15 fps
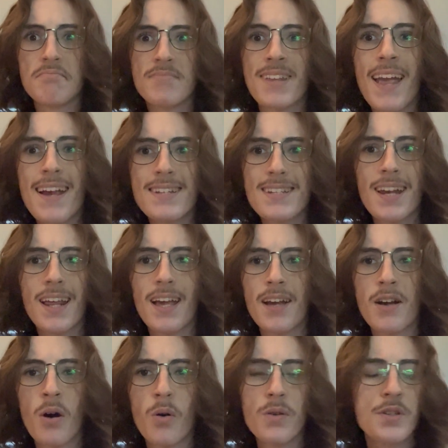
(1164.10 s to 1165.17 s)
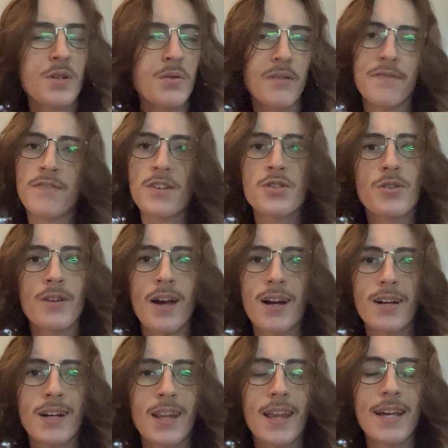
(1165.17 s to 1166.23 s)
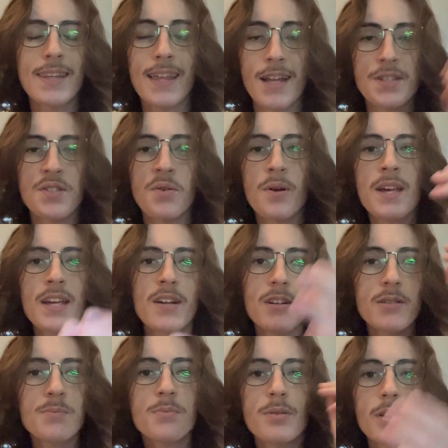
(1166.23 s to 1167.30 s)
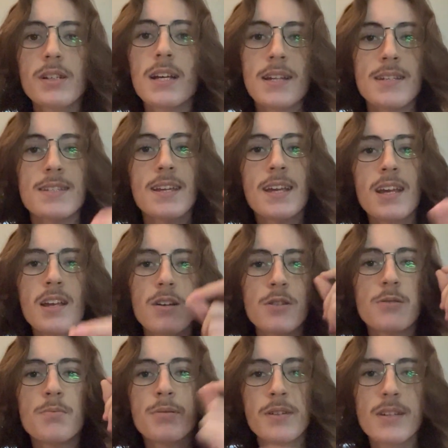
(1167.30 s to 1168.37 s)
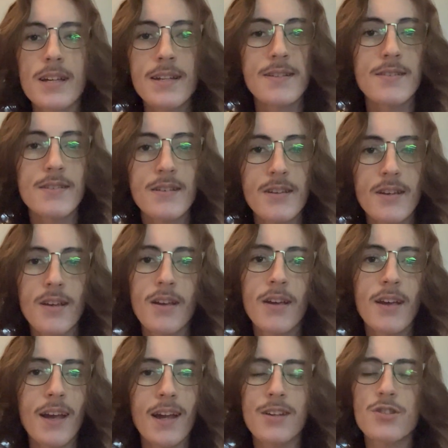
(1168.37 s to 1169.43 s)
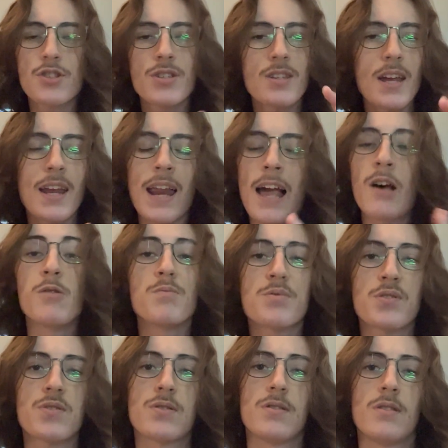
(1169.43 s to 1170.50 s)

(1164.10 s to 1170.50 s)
tank's gonna get cold too. The fish are not gonna like that. So heater, please. Heater, please. It's just, it helps.